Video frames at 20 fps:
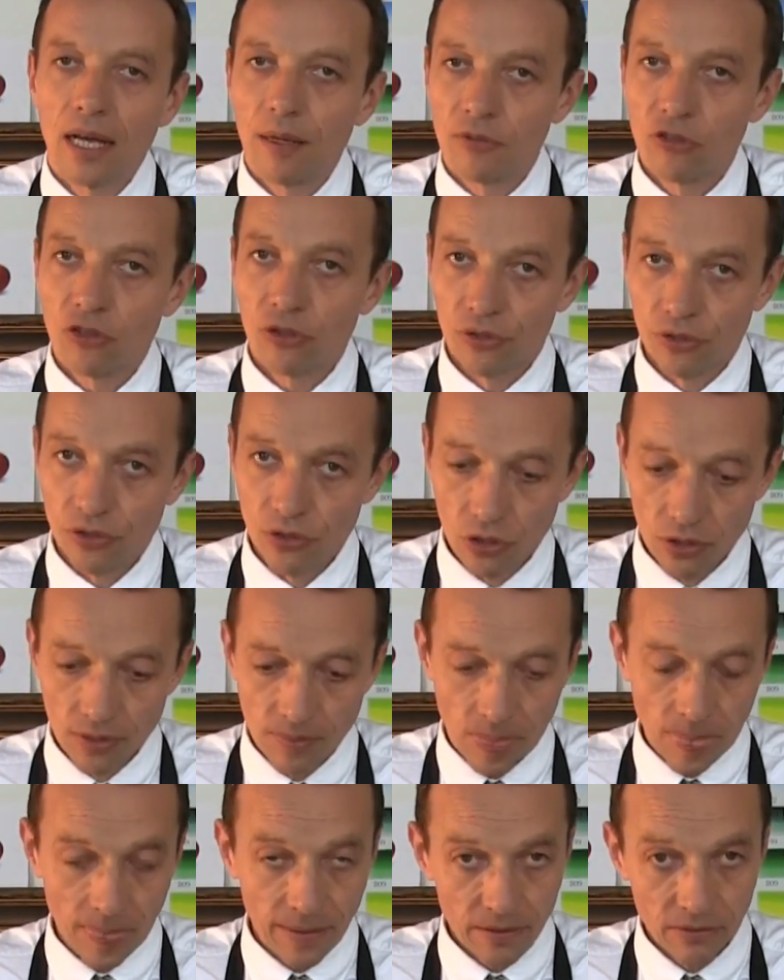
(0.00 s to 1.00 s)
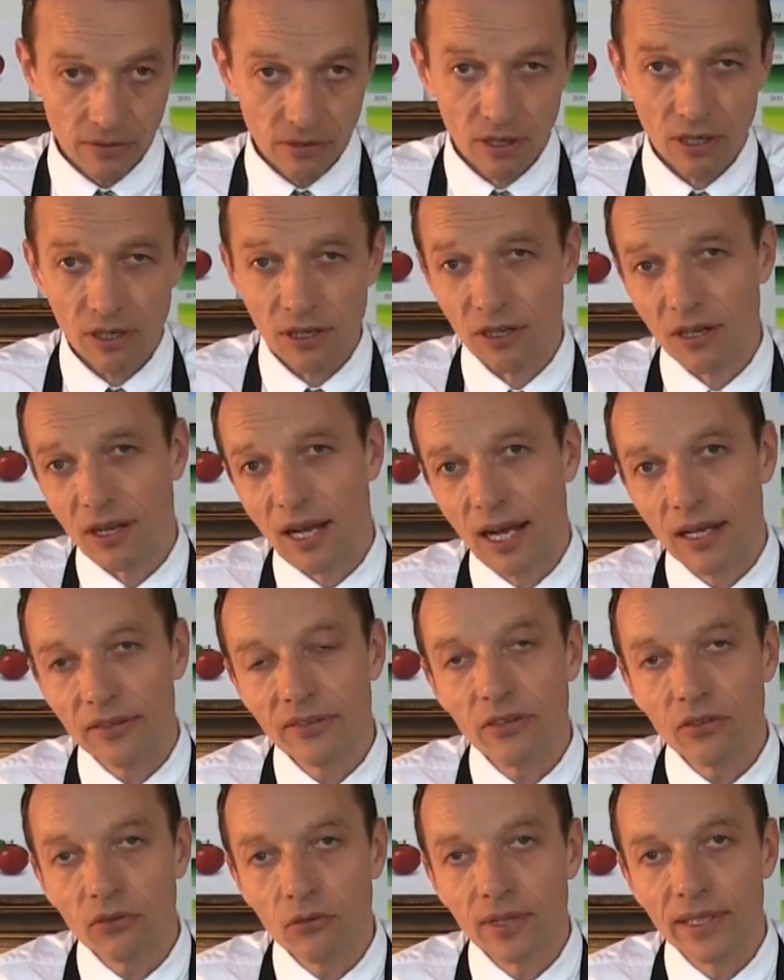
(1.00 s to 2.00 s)
I'm sure you know it's
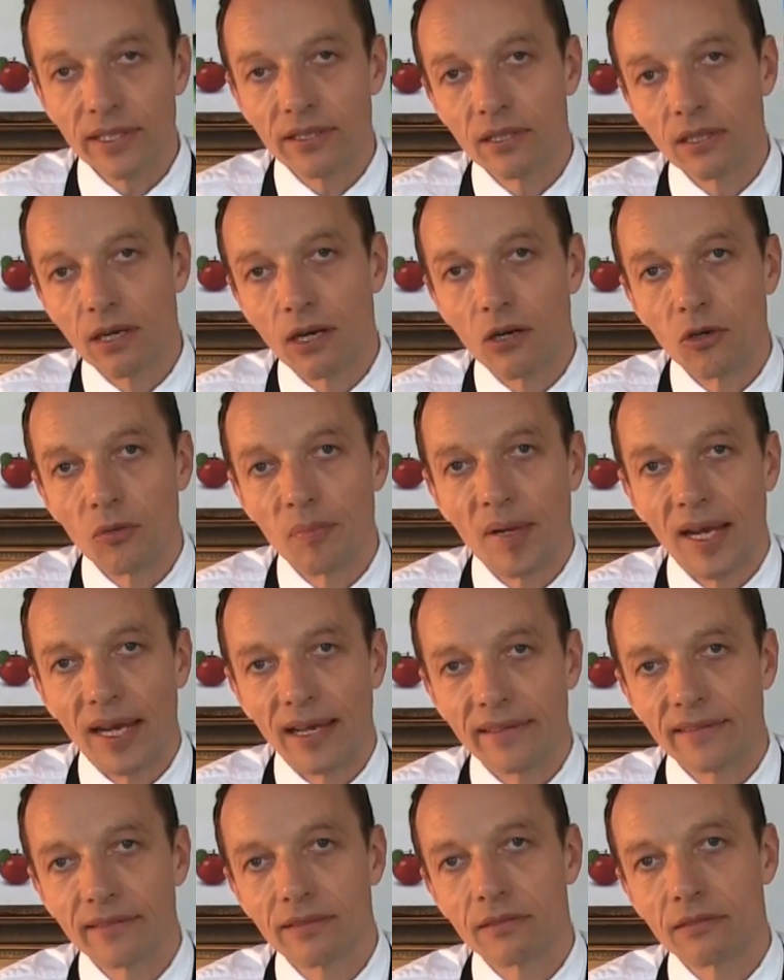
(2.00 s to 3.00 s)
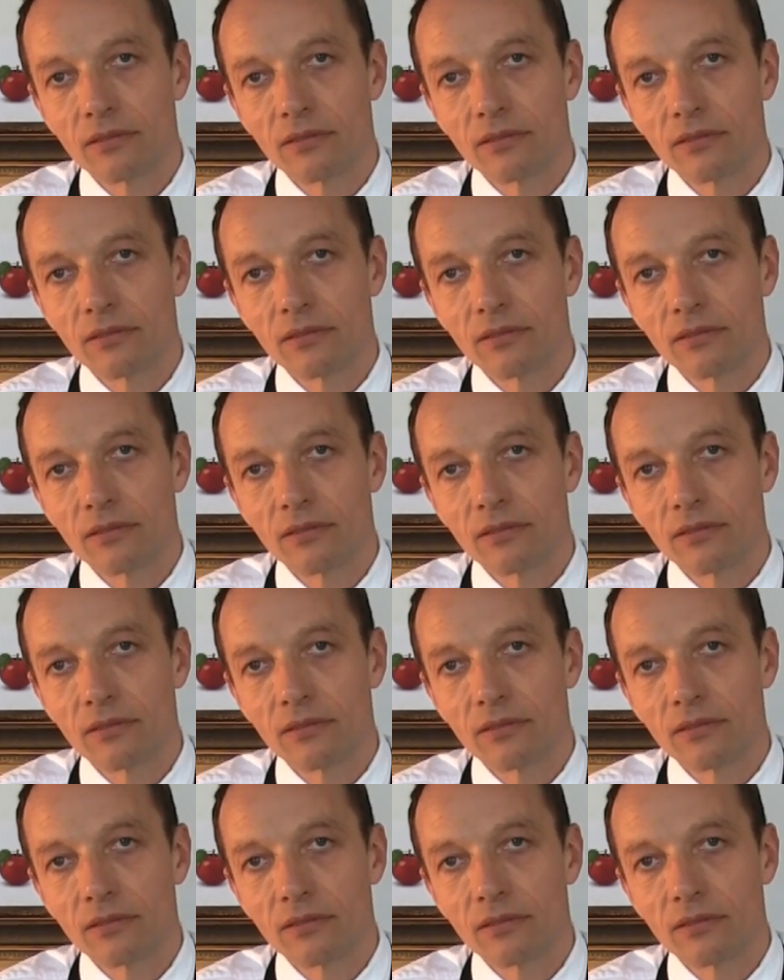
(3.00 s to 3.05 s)
artist quality oil paint,